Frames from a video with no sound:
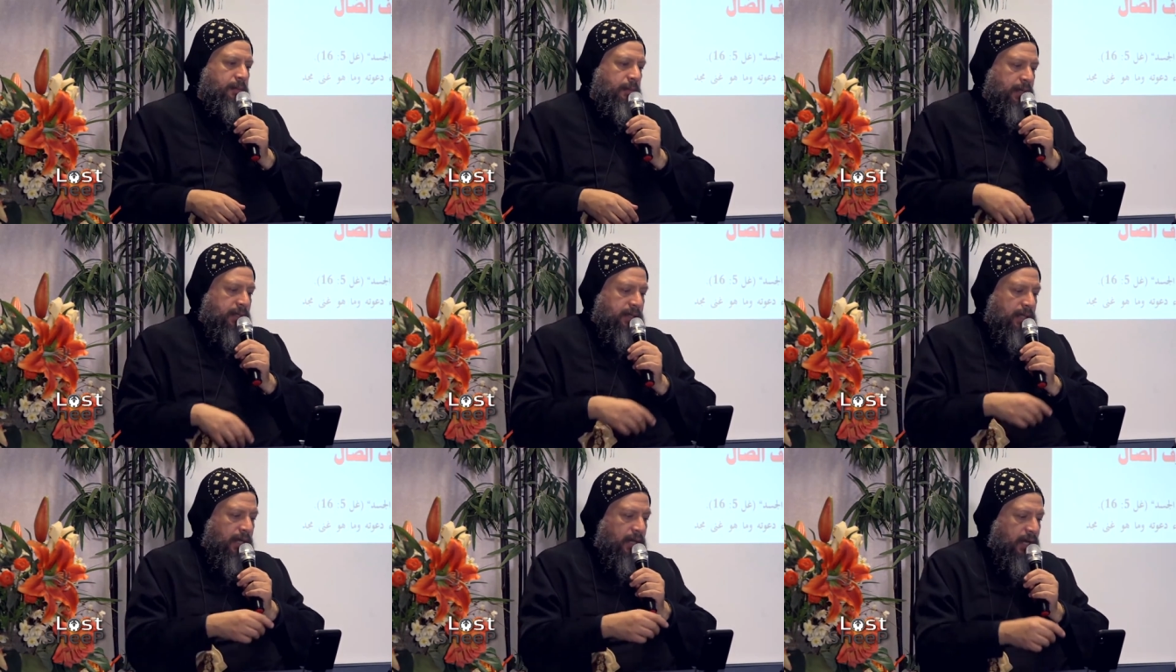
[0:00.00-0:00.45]

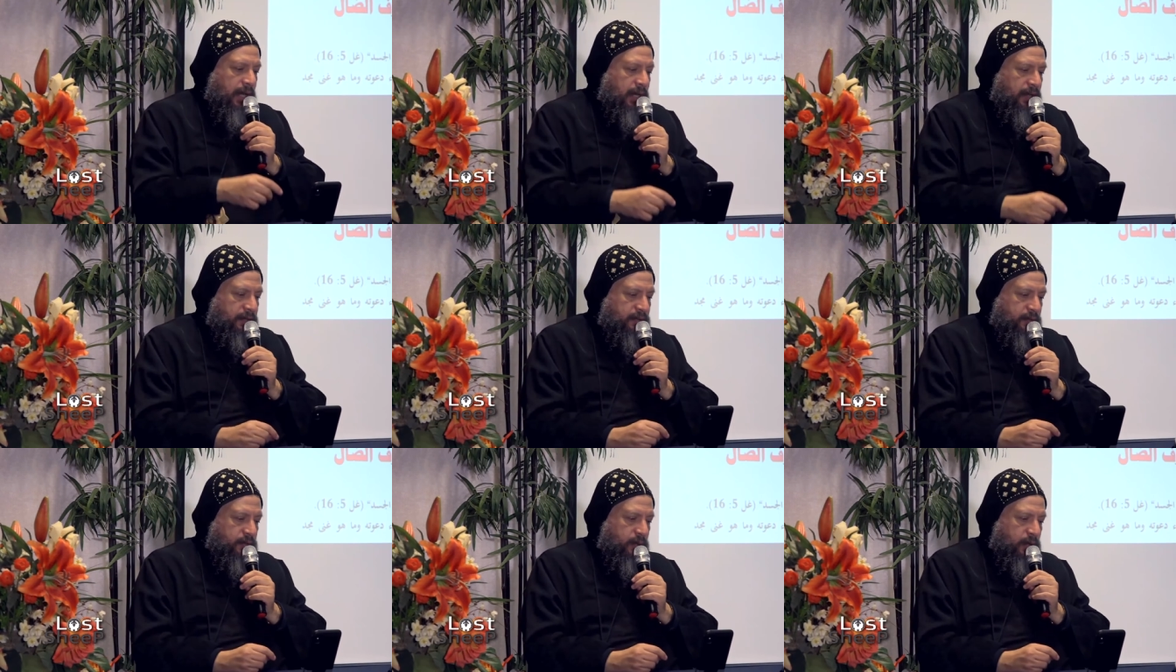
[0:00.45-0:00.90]
but
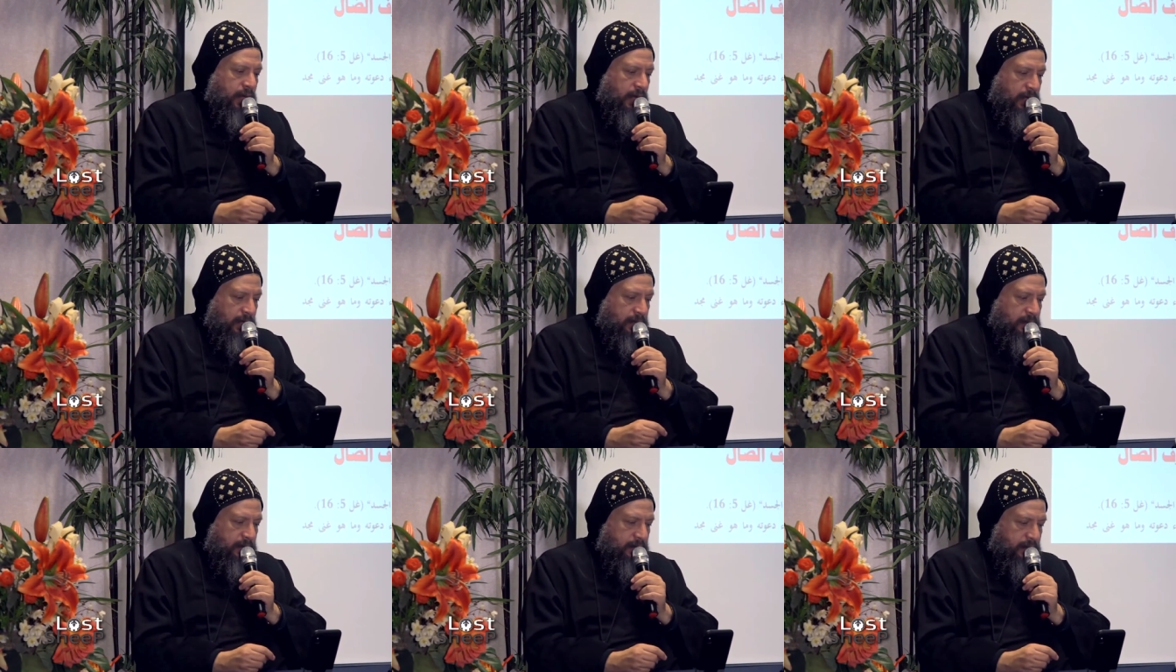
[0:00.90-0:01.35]
alive to
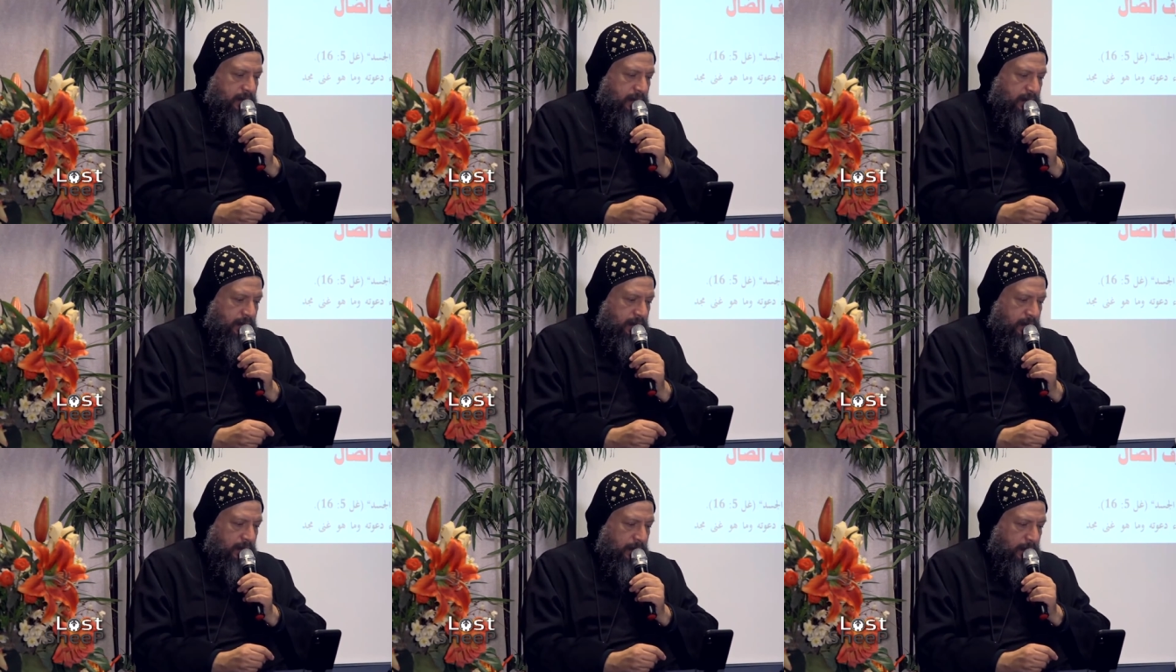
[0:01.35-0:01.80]
God
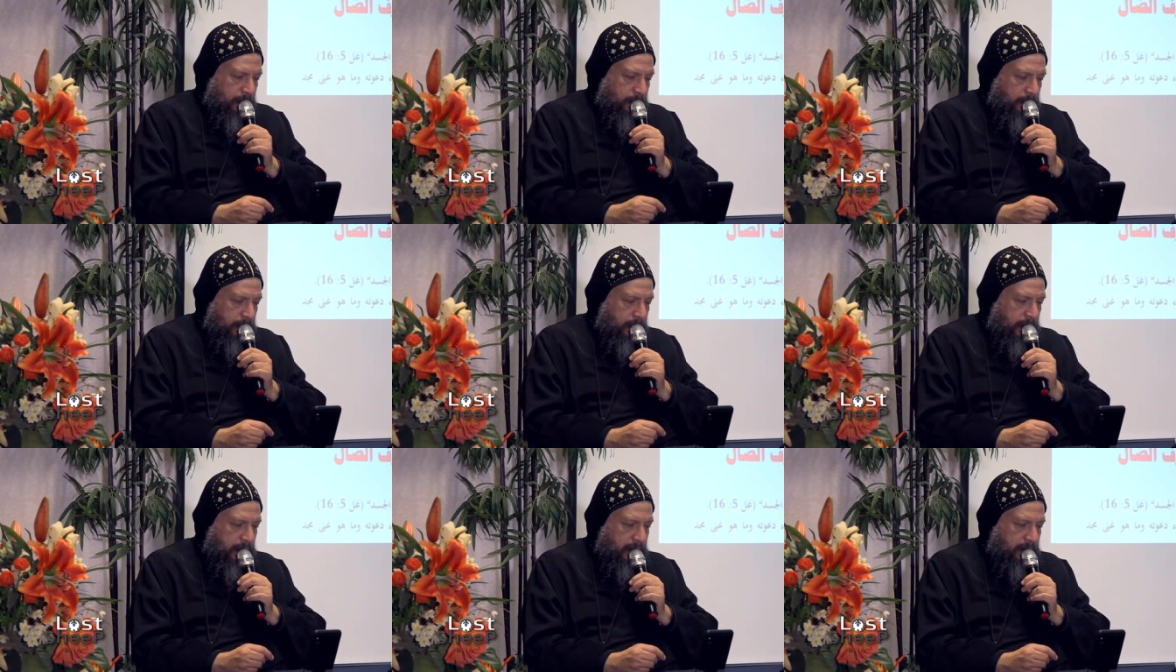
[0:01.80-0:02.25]

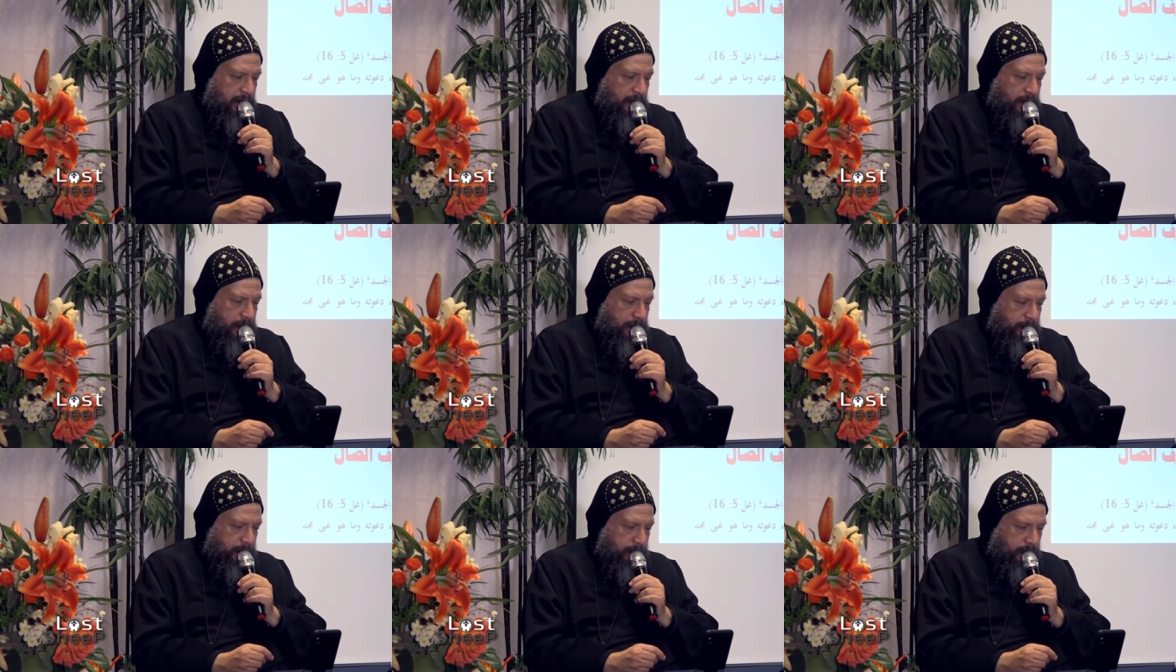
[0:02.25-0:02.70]
by
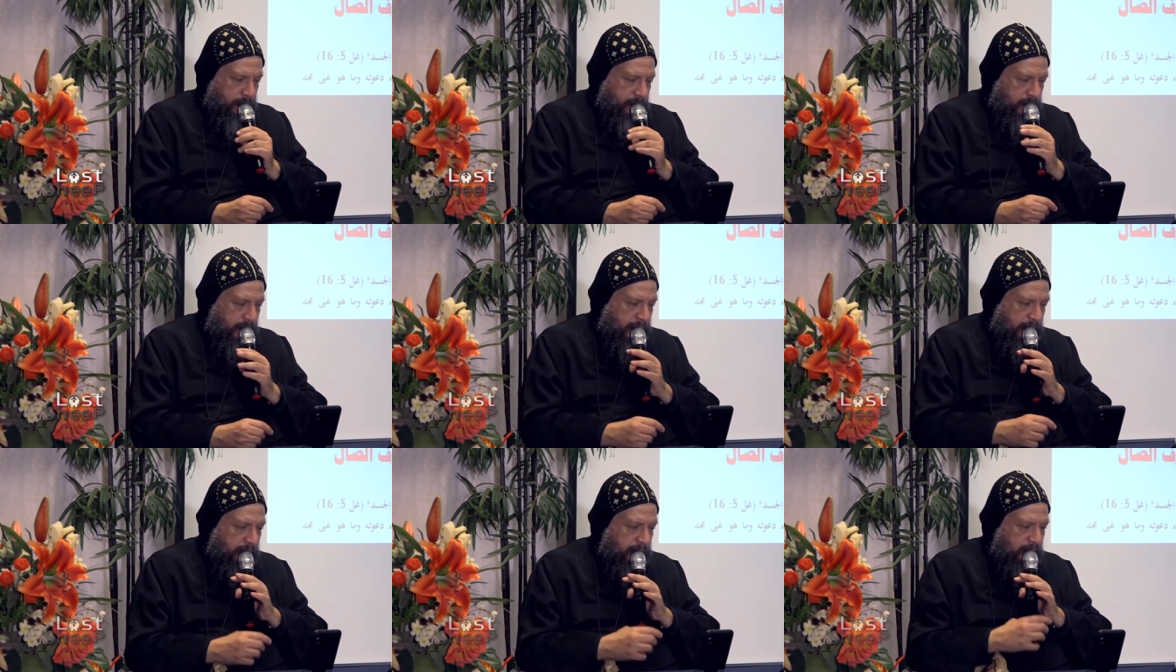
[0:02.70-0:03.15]

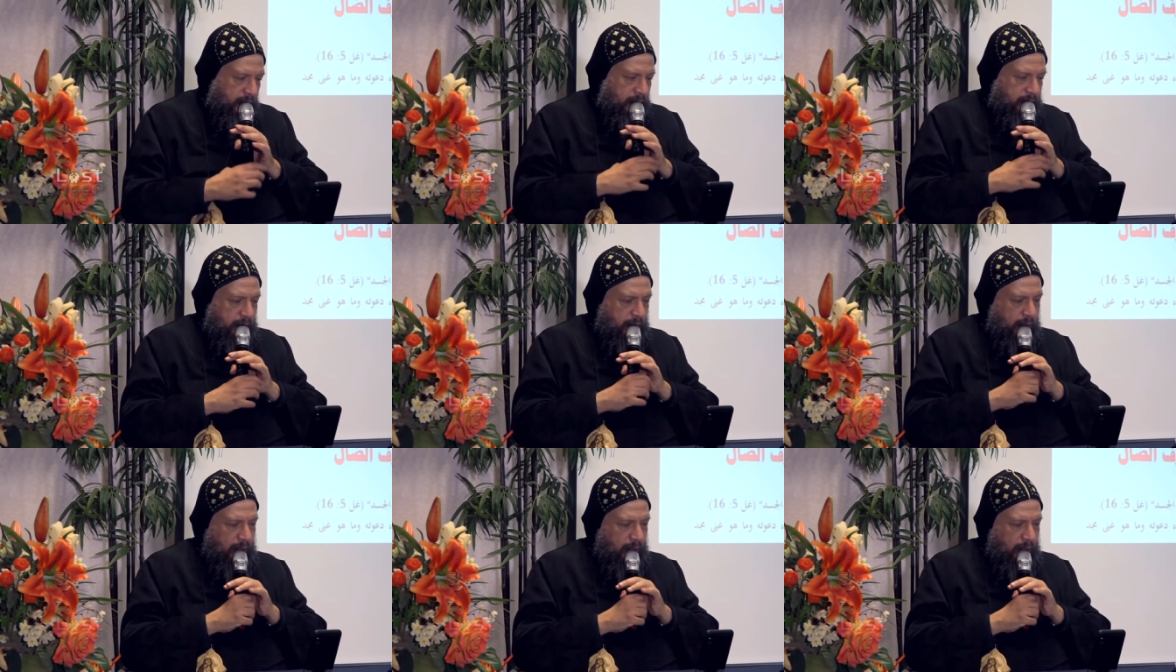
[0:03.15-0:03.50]
Jesus